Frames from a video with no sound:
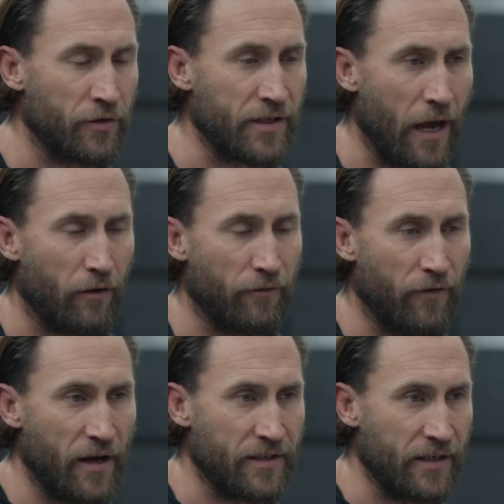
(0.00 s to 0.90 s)

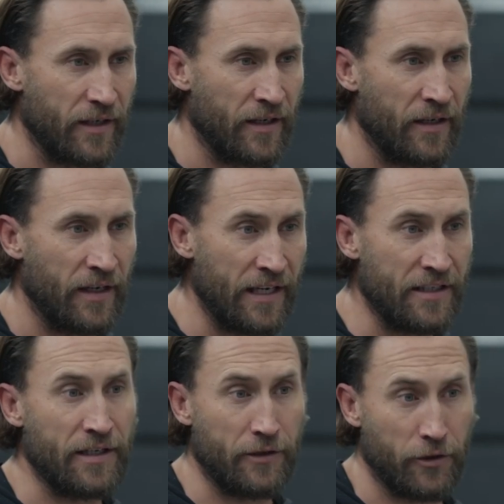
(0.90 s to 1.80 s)
sacrificing
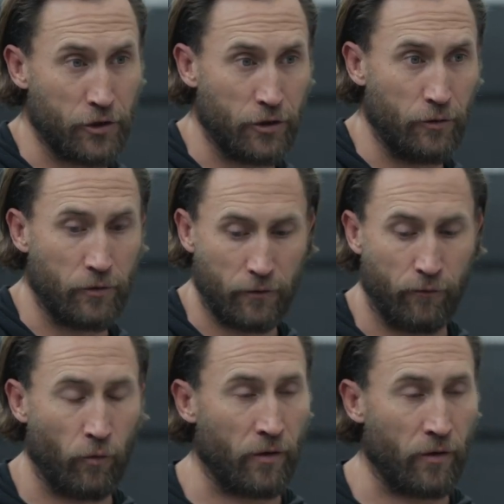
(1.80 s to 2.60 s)
easy to shoot for